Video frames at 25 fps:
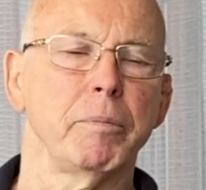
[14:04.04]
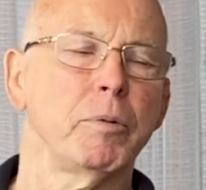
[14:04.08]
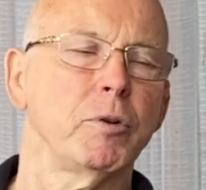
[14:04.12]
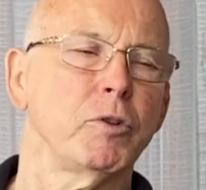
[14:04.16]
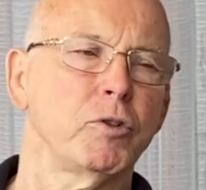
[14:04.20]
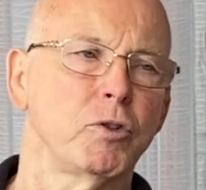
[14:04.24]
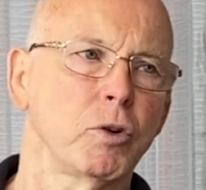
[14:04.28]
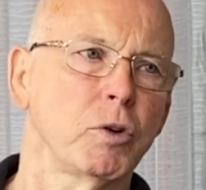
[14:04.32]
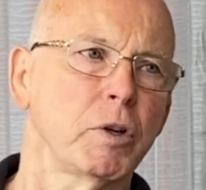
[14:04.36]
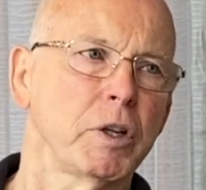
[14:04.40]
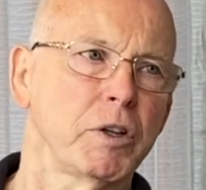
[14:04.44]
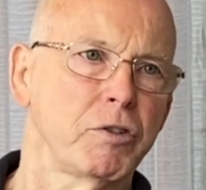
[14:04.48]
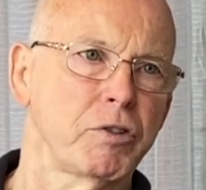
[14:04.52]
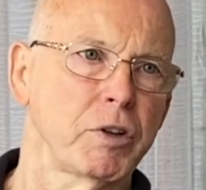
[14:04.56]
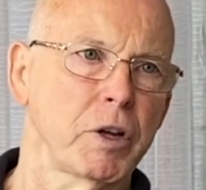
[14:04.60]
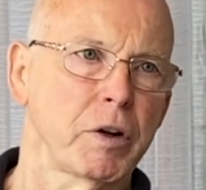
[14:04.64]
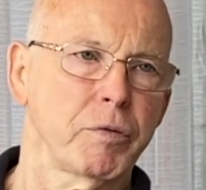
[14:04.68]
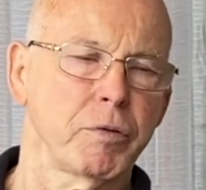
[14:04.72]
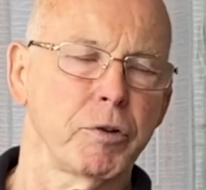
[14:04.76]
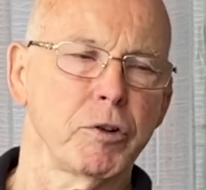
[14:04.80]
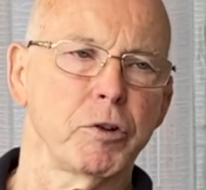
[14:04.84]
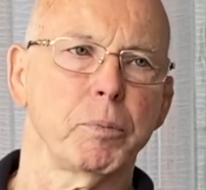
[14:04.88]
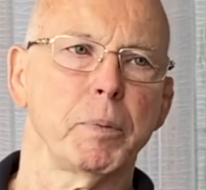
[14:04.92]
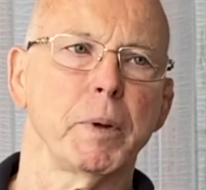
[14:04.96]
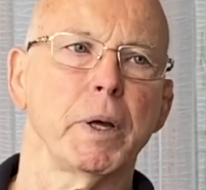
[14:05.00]
certainly
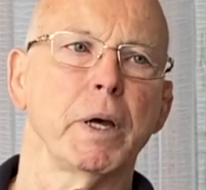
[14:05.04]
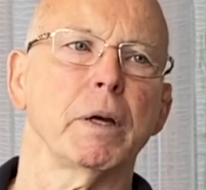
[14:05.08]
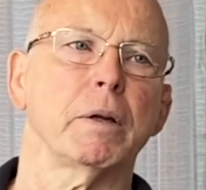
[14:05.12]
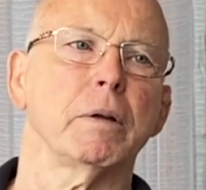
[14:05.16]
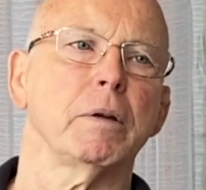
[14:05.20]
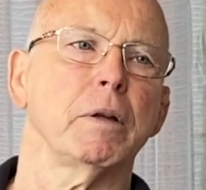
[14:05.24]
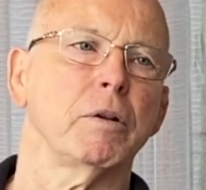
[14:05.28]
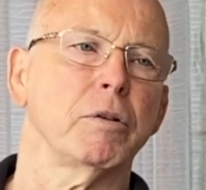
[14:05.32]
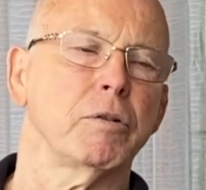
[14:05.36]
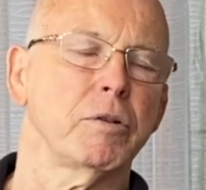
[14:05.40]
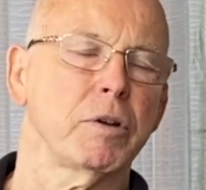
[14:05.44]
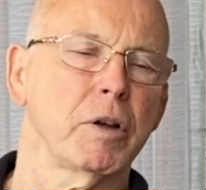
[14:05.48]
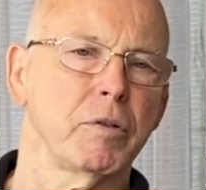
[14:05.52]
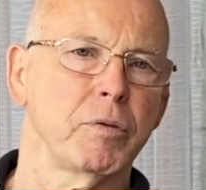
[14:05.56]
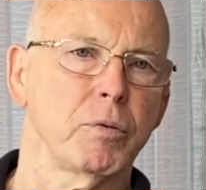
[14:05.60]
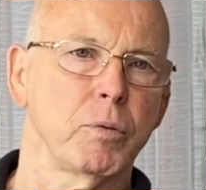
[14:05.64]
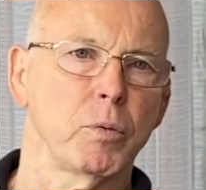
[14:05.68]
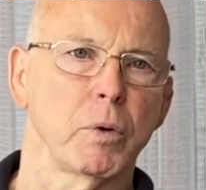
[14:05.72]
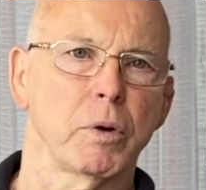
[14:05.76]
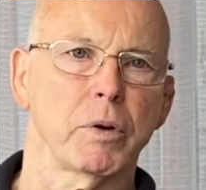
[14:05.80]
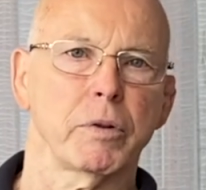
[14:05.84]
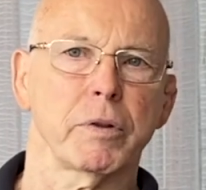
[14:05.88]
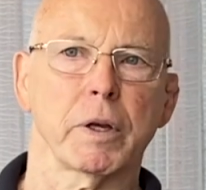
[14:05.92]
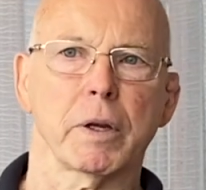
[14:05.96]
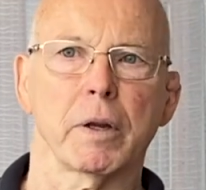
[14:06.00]
self-respect and
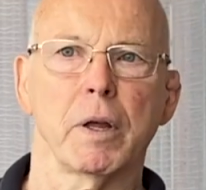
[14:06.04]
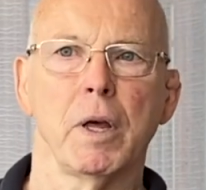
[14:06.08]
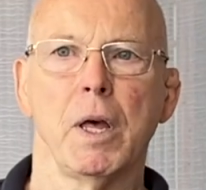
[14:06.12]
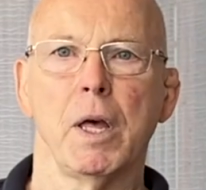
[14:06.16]
self-worth.